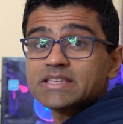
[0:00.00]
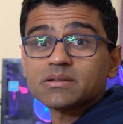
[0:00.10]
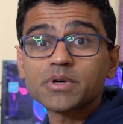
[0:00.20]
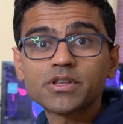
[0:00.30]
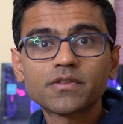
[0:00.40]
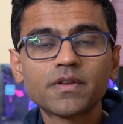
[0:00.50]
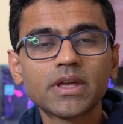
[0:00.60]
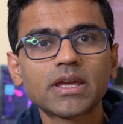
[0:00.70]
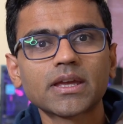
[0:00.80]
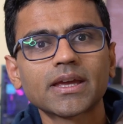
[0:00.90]
some other
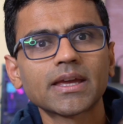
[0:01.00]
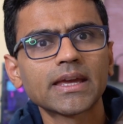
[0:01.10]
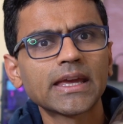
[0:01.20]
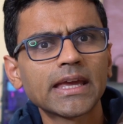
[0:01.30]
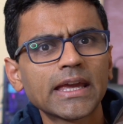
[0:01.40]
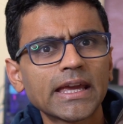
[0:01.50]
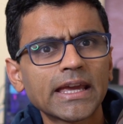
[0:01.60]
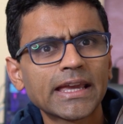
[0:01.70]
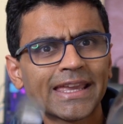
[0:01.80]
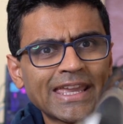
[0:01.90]
thing.
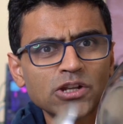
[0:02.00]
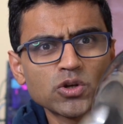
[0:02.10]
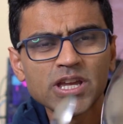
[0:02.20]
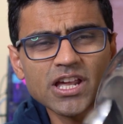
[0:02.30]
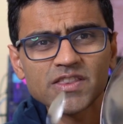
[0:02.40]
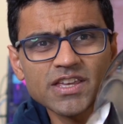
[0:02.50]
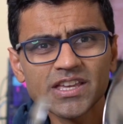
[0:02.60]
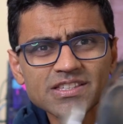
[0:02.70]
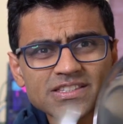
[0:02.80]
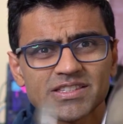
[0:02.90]
Can you hear
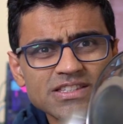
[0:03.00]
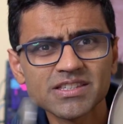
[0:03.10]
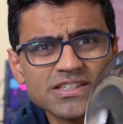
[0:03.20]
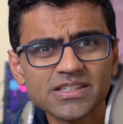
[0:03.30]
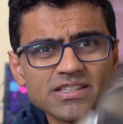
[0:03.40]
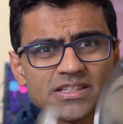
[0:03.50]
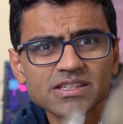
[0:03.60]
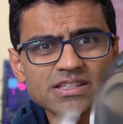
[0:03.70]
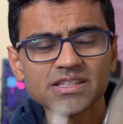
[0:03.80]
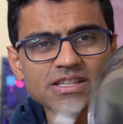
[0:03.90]
this?
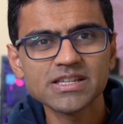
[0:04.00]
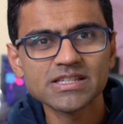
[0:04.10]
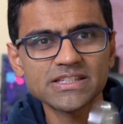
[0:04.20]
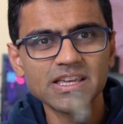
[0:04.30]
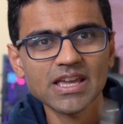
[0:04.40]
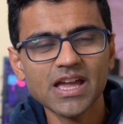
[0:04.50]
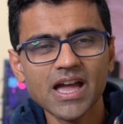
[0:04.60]
See,